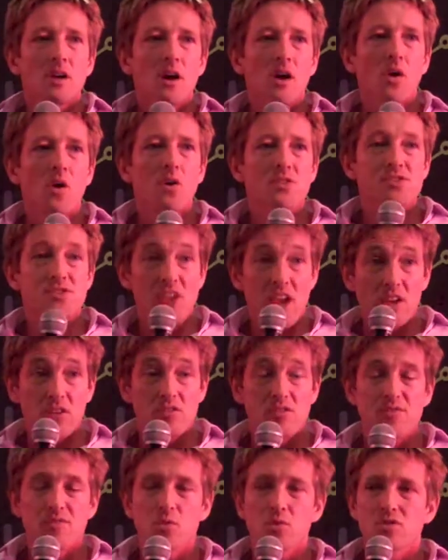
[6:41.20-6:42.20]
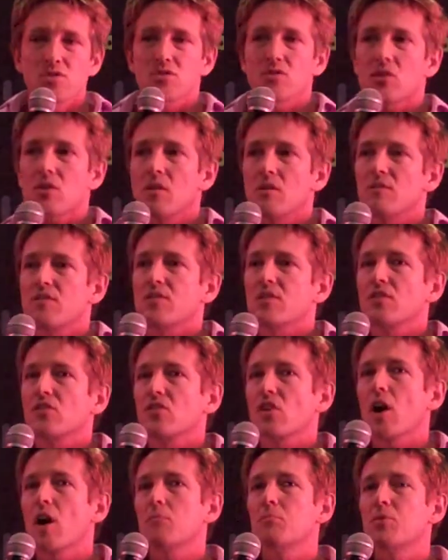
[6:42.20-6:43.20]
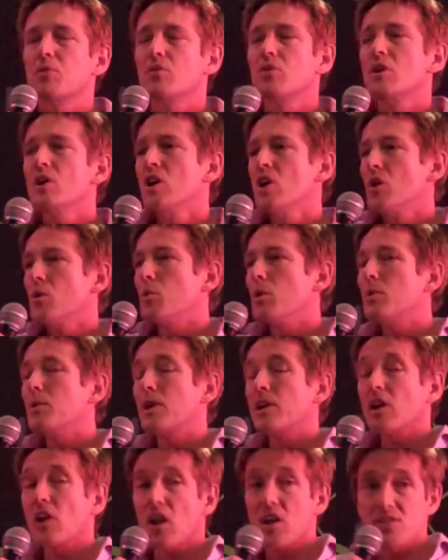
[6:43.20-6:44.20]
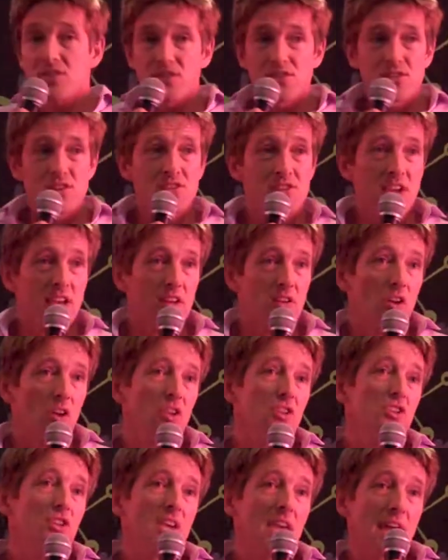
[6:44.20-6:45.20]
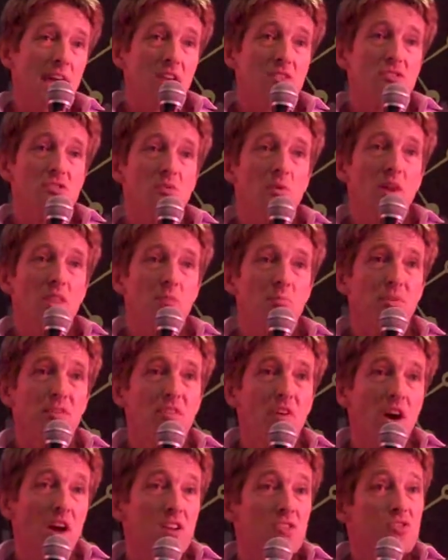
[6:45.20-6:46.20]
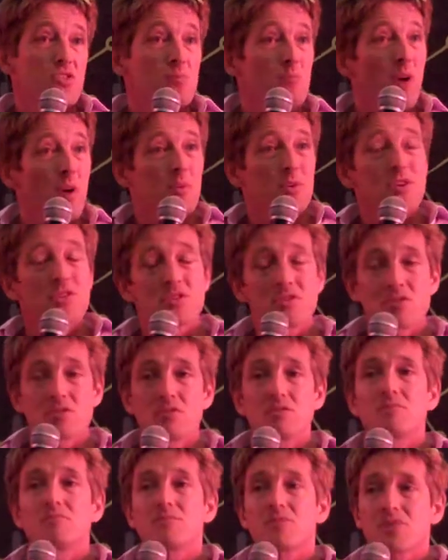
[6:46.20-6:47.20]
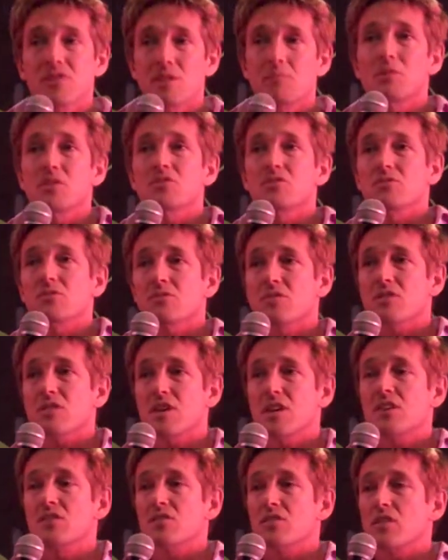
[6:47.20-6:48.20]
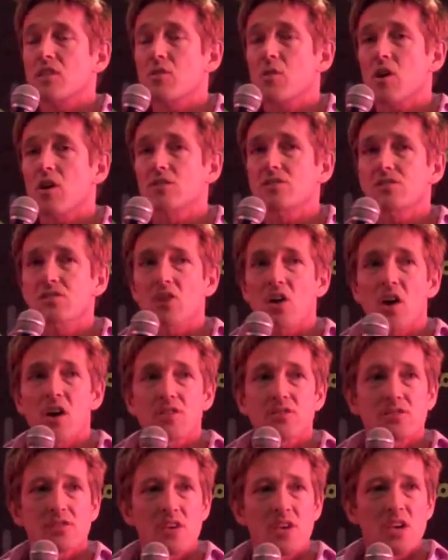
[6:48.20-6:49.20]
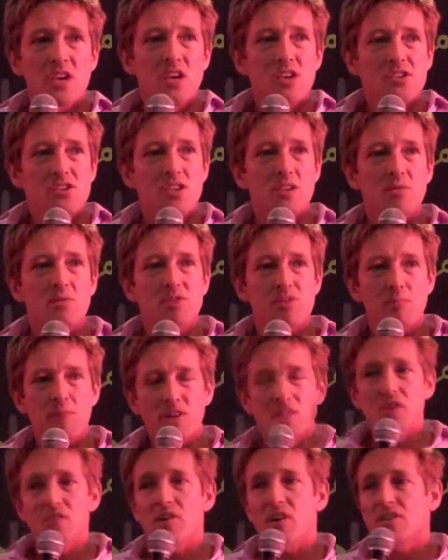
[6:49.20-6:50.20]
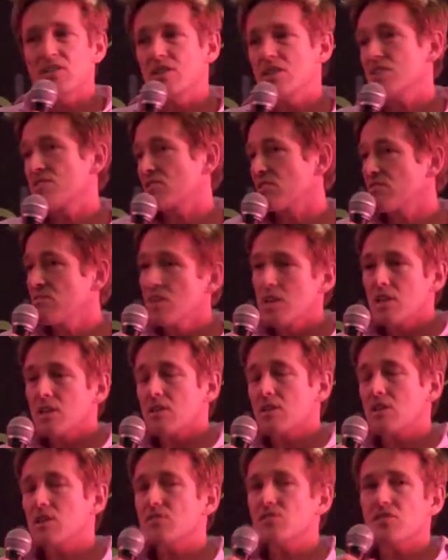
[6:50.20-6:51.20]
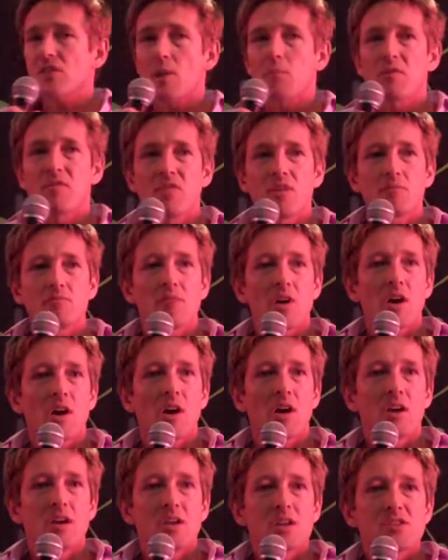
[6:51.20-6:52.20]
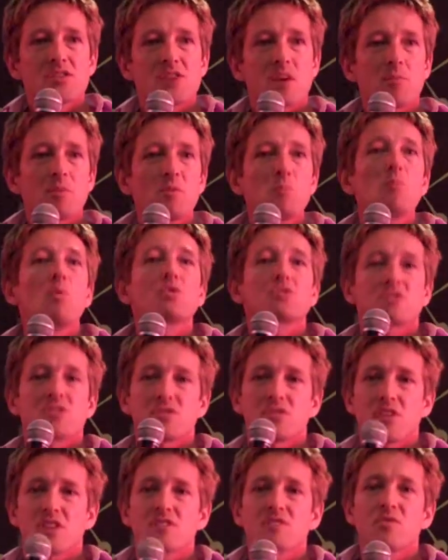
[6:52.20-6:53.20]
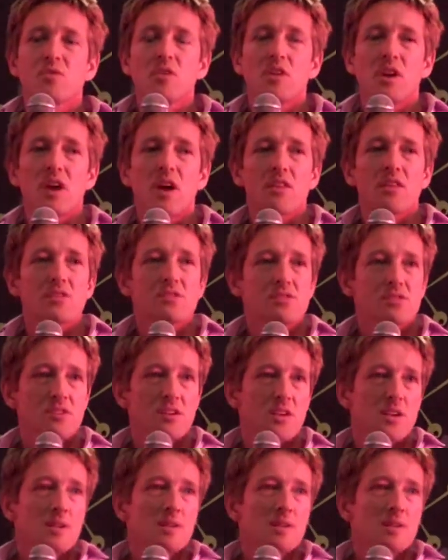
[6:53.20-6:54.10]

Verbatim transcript: or Salesforce dot com, for example. We were going to license the technology out to other providers who might want to do similar sorts of things on their own sites. So there was a bunch of ideas, and you know, some of them, uh, some of them more successful than others.